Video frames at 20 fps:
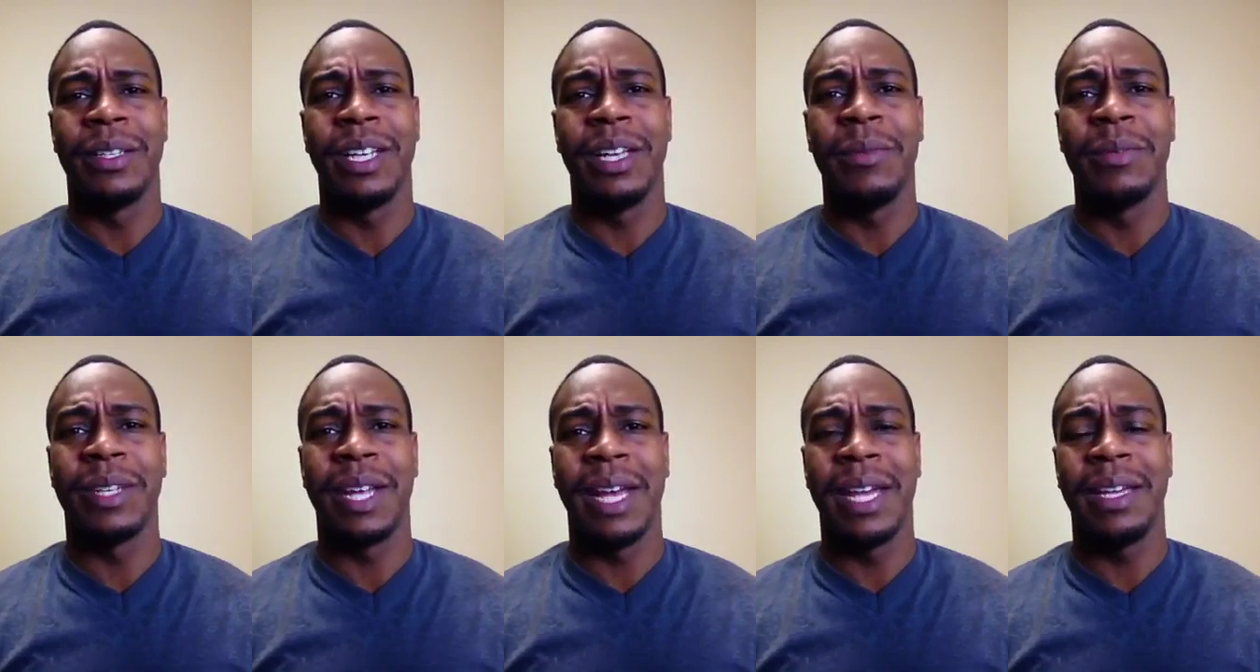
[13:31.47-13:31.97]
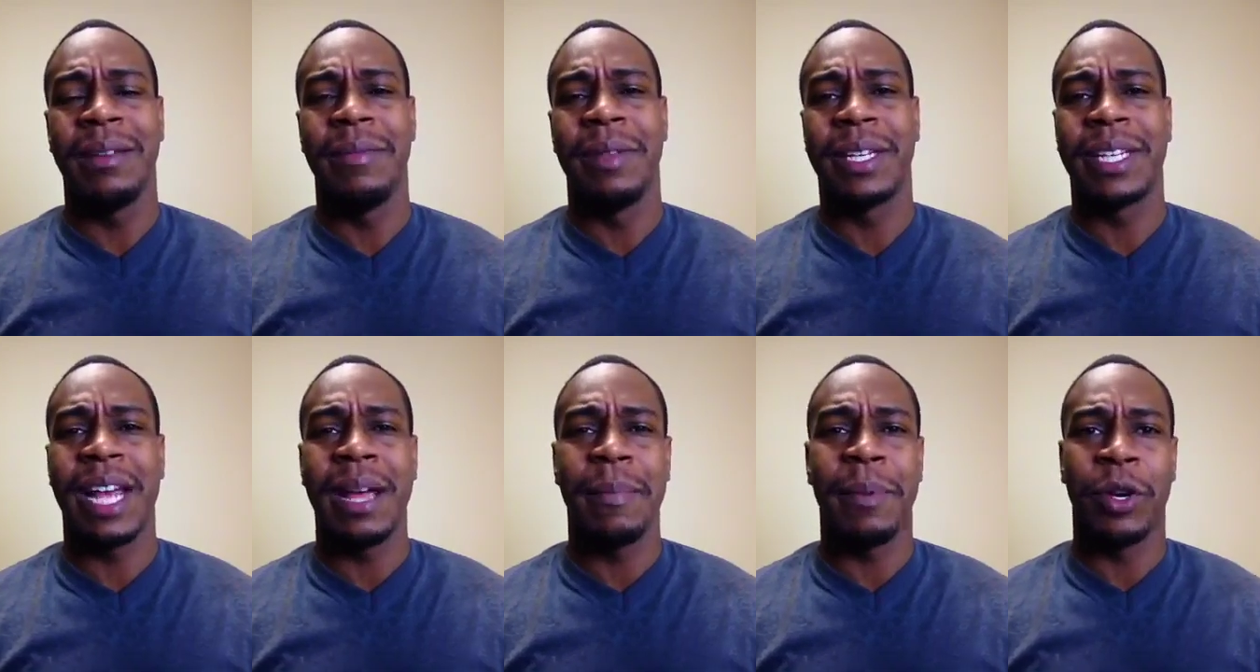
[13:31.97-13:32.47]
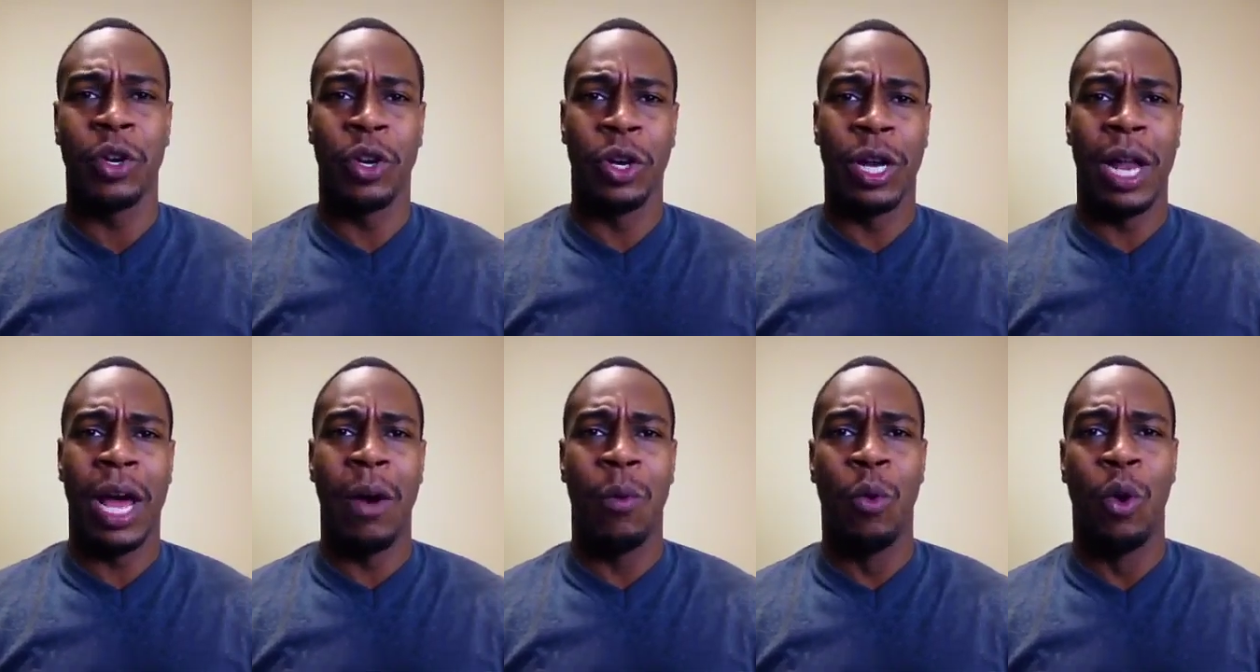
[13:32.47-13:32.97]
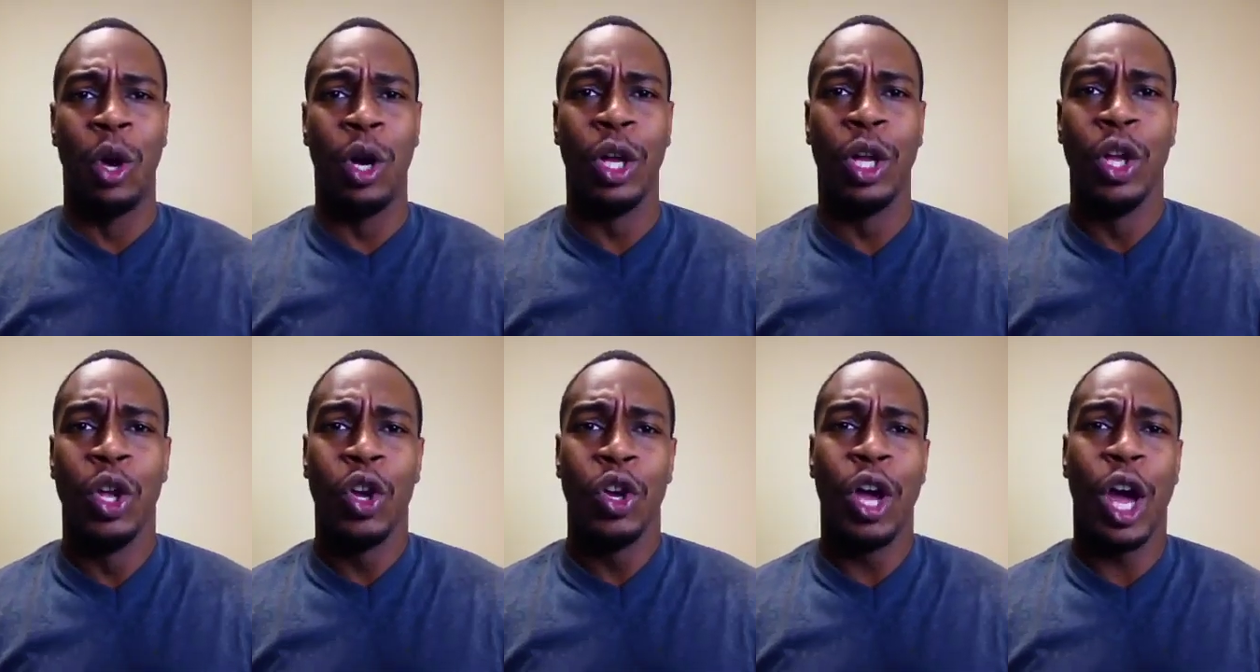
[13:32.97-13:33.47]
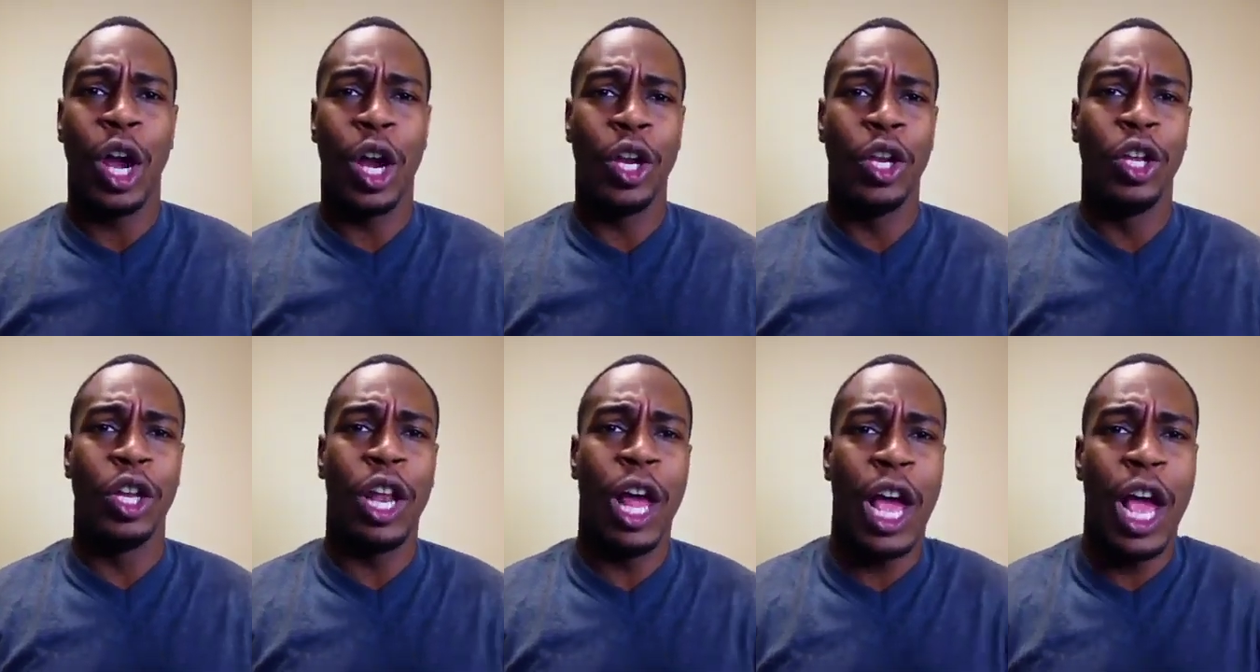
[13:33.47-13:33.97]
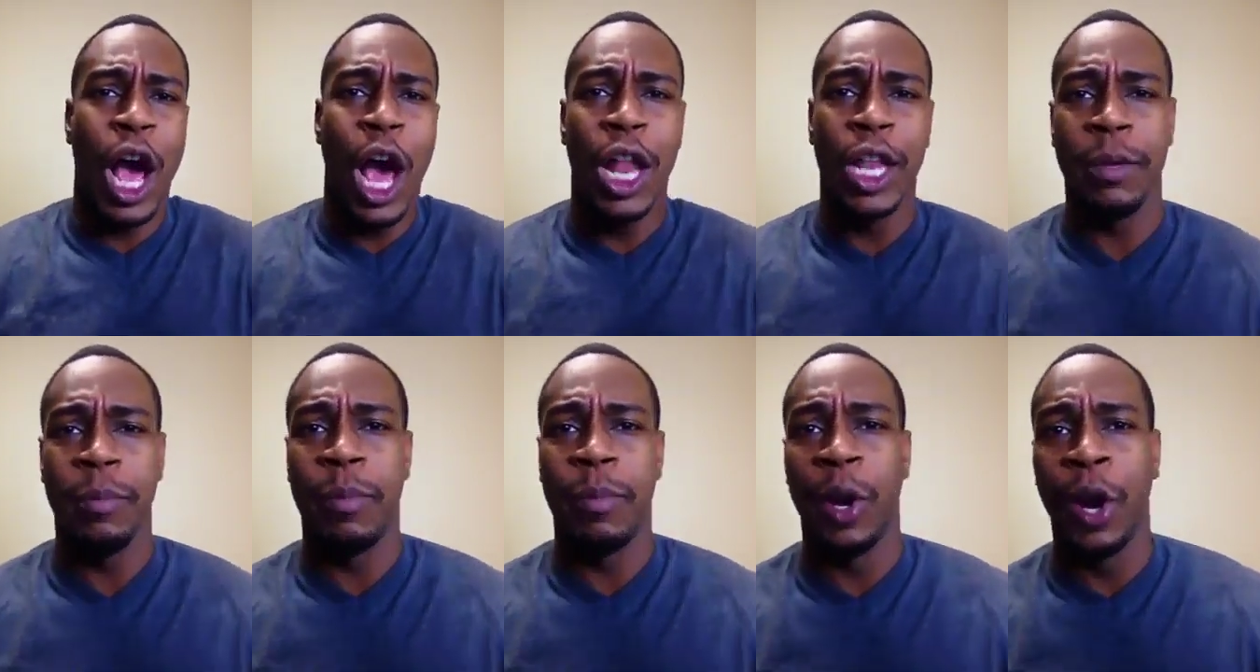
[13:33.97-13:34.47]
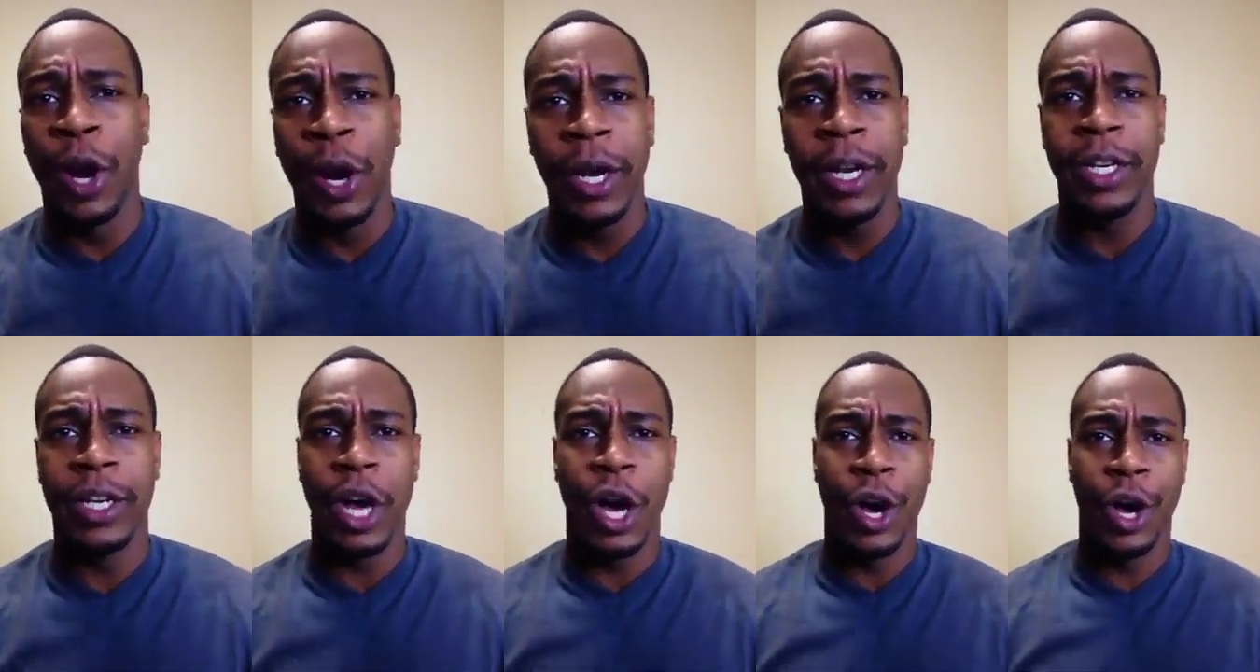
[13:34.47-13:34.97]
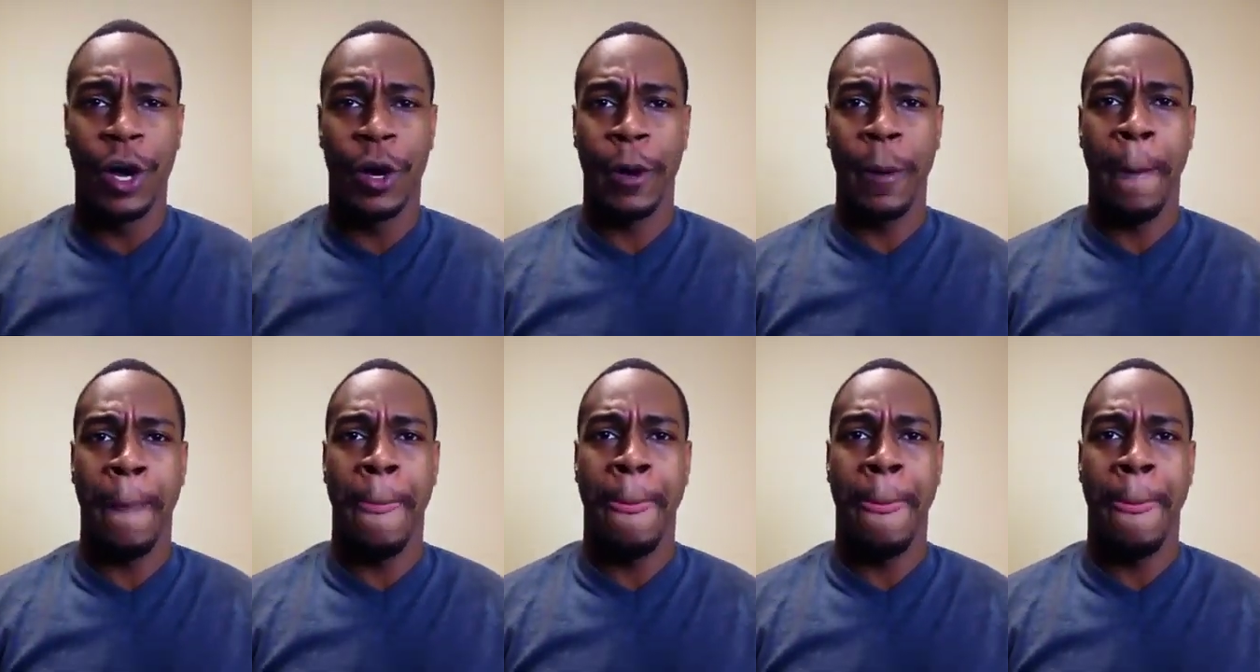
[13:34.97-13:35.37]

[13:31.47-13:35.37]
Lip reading: He was like, the type of girl I want gotta look like Halle Berry, dog.